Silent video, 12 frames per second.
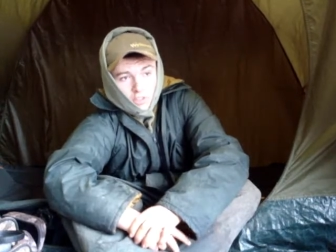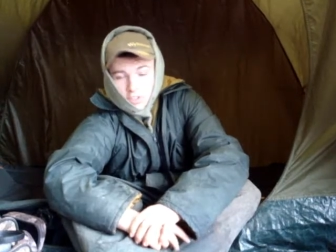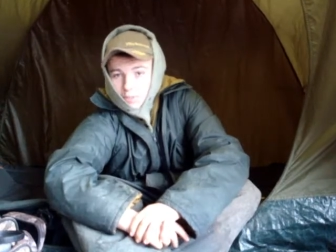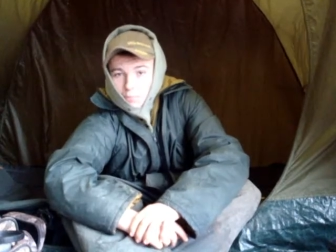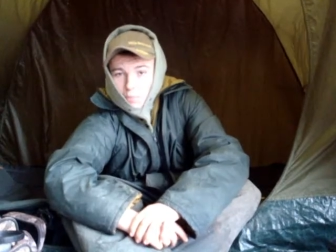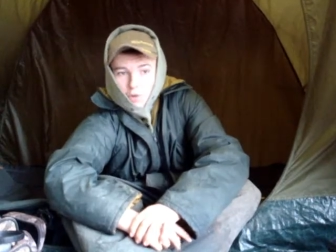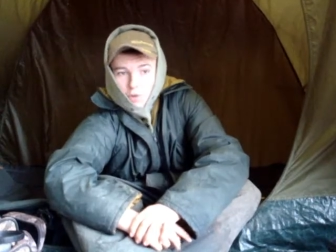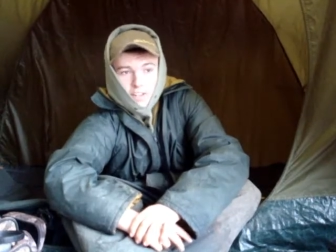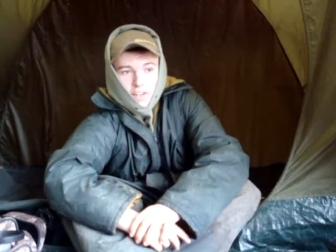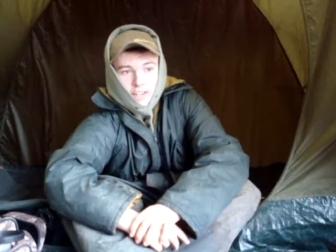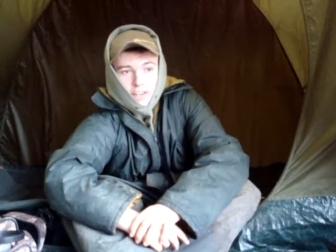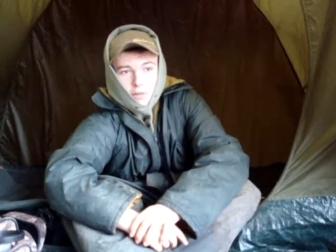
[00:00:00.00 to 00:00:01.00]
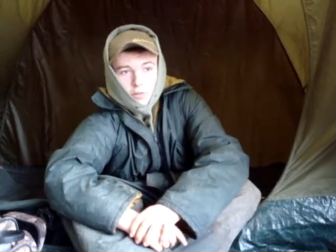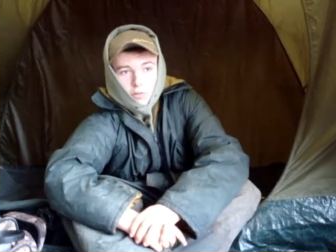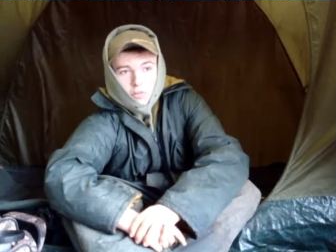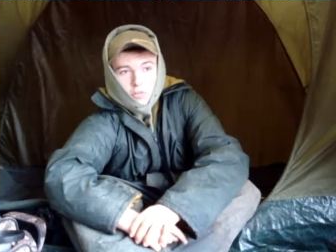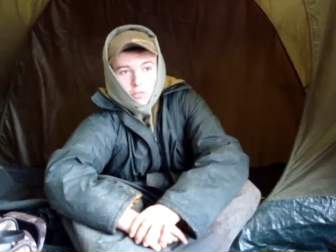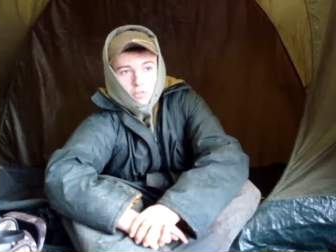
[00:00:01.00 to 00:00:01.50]
Just putting that liquid
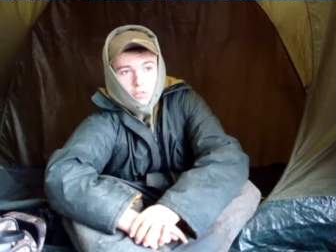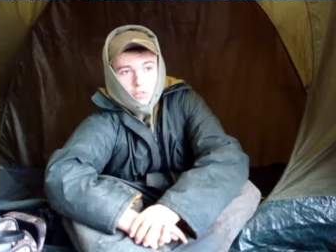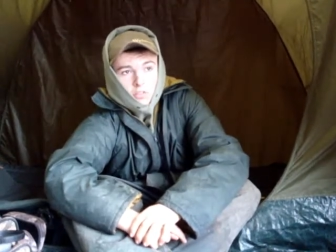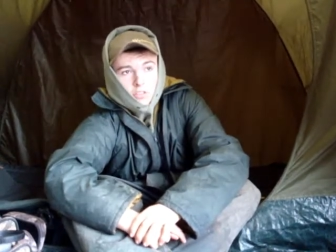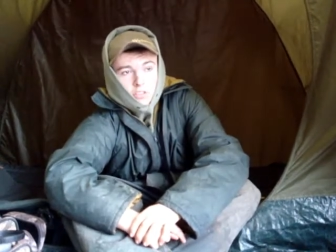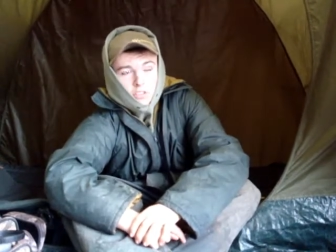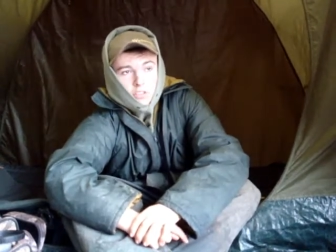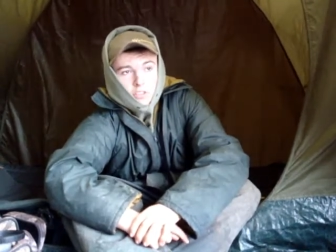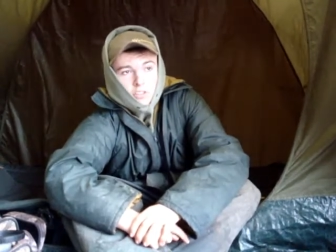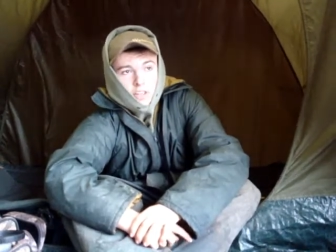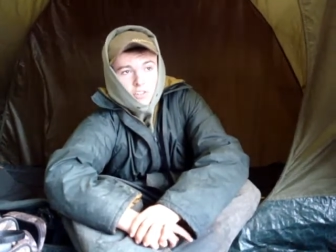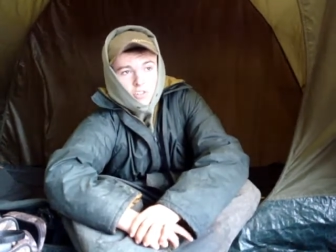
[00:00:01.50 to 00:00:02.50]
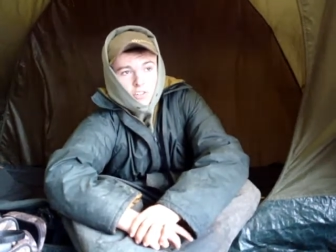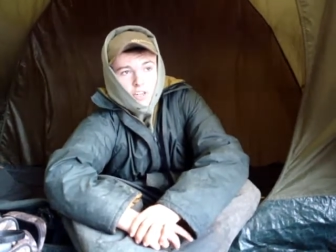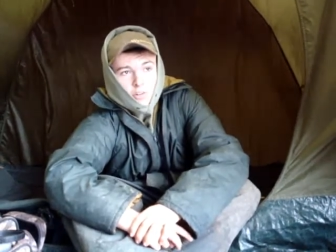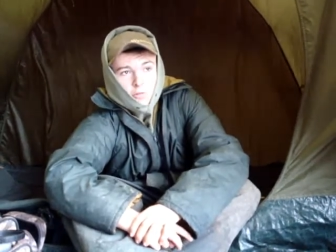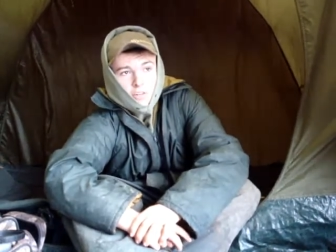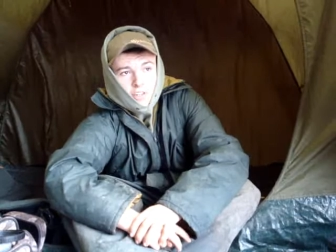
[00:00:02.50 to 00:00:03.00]
on, the extra
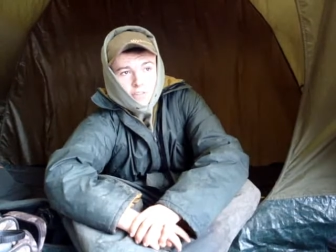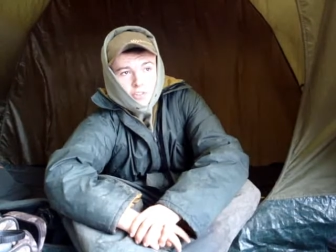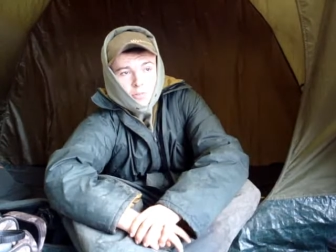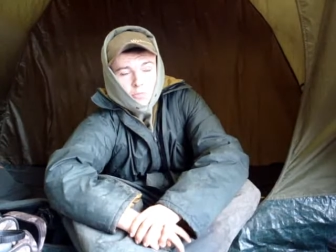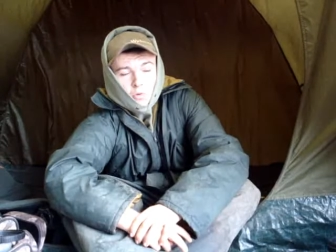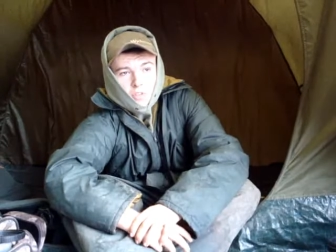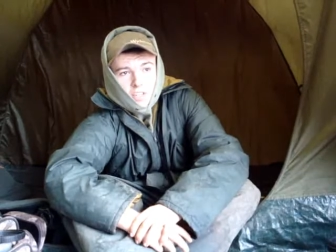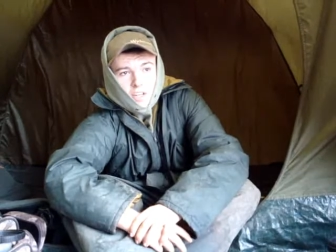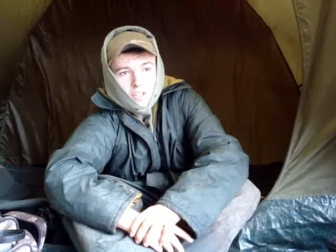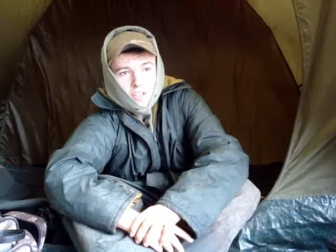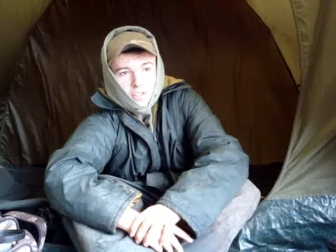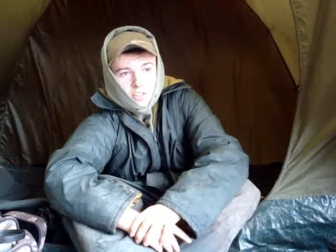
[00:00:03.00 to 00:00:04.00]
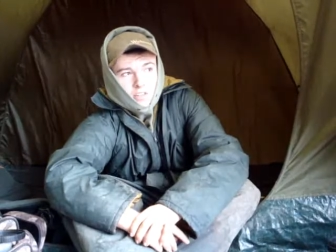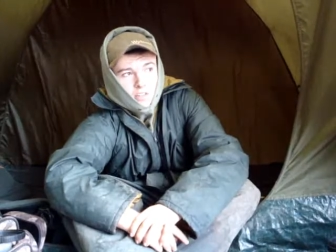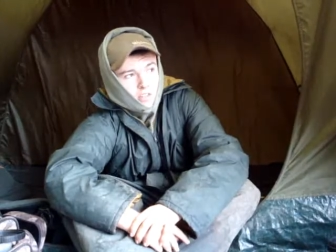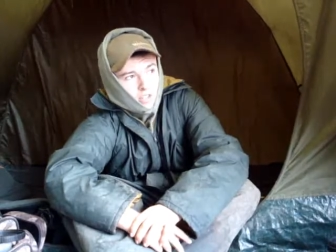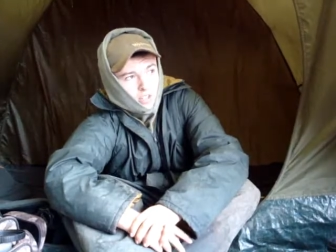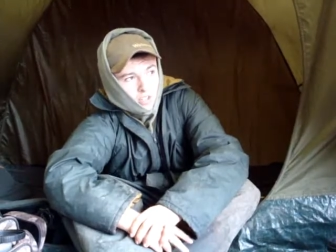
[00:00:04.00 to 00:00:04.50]
liquid gives it more taste,
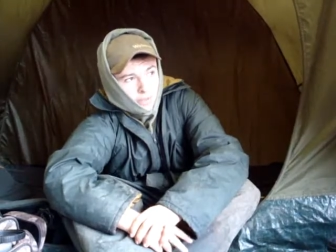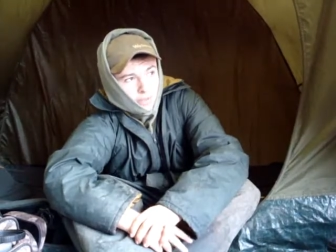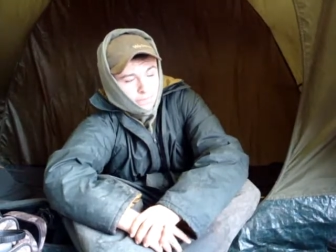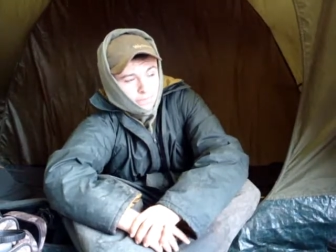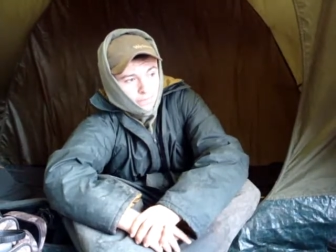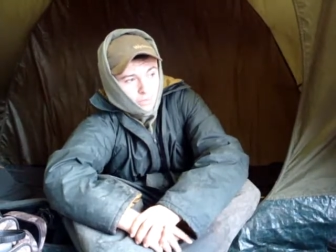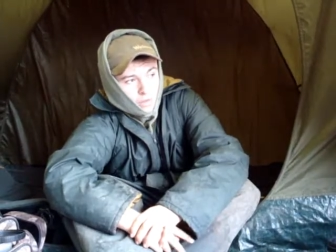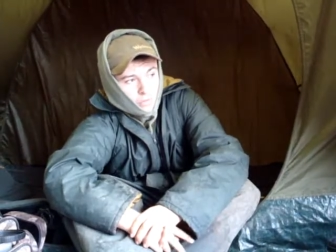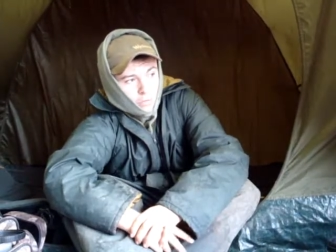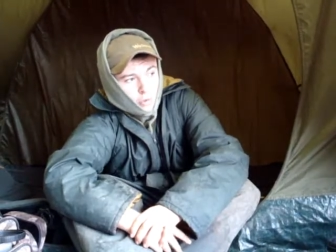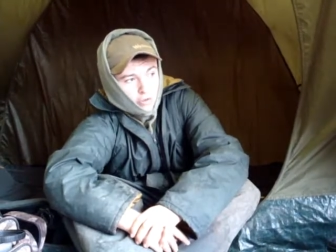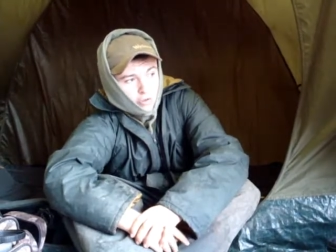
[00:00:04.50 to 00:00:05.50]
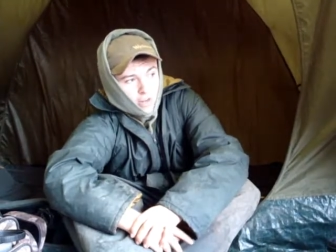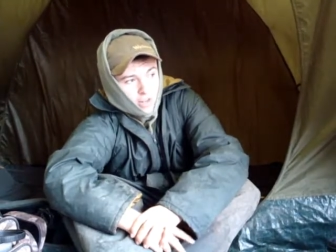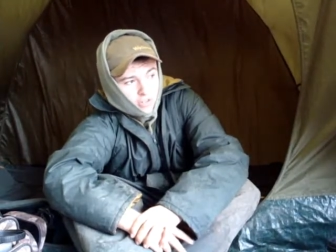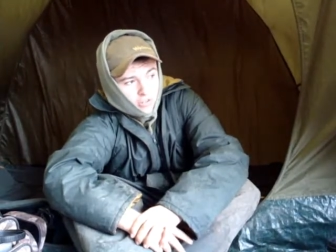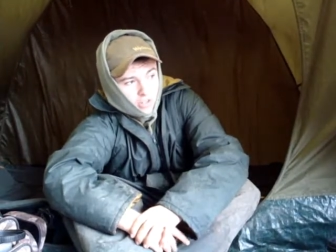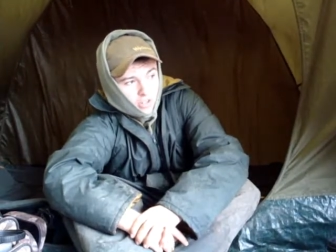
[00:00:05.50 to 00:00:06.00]
more
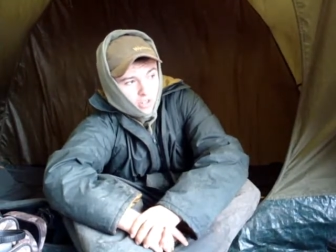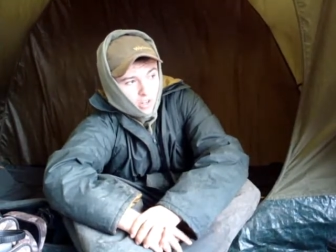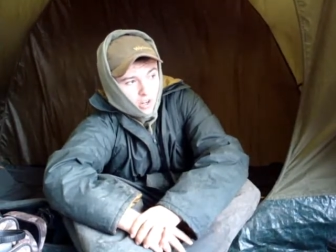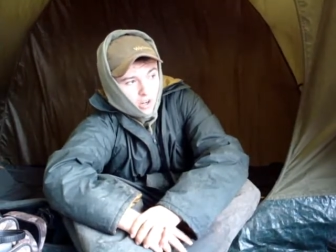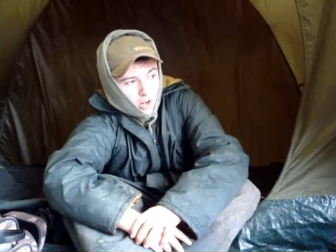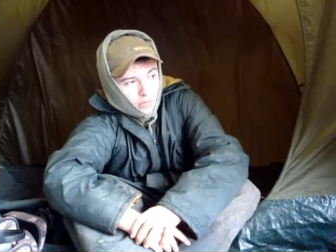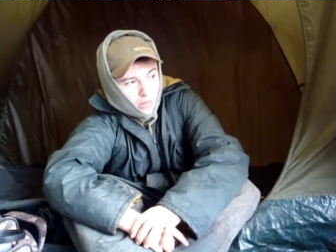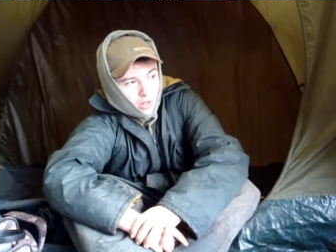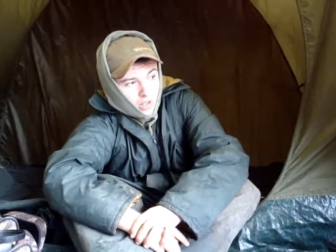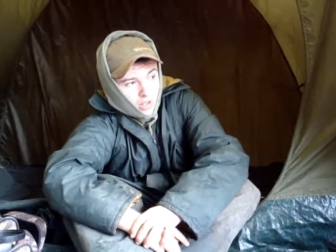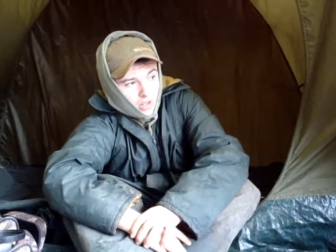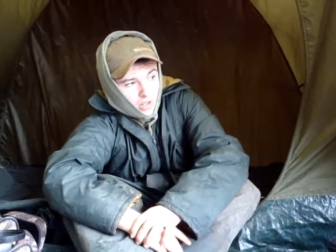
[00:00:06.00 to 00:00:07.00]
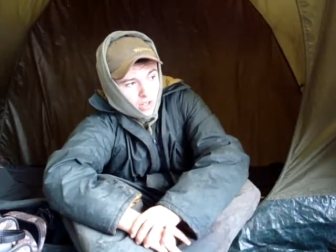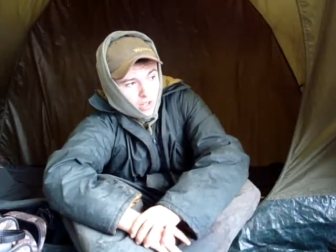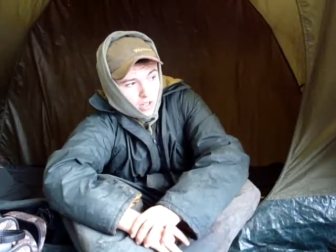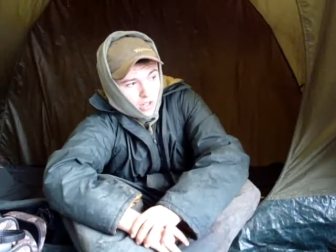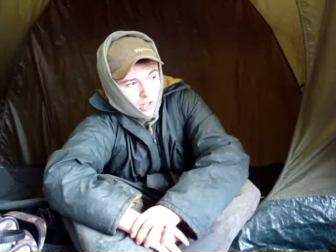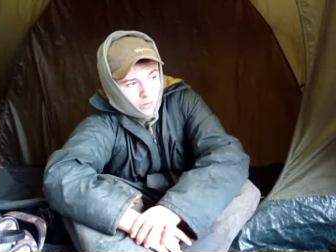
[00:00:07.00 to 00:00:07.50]
traction to the carp,
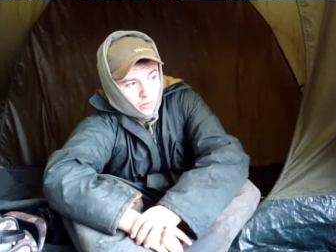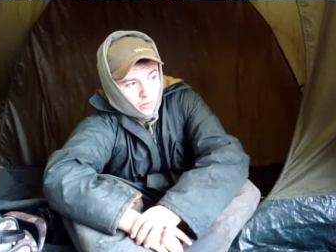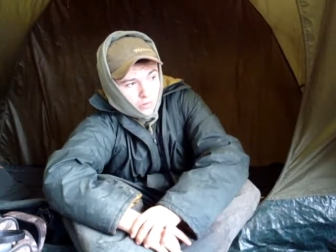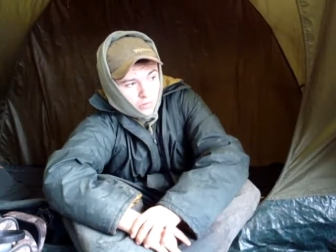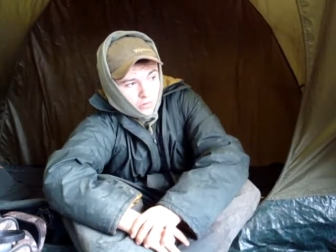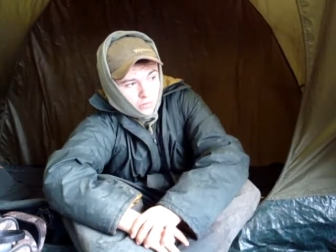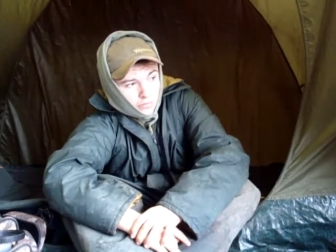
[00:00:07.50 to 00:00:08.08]
or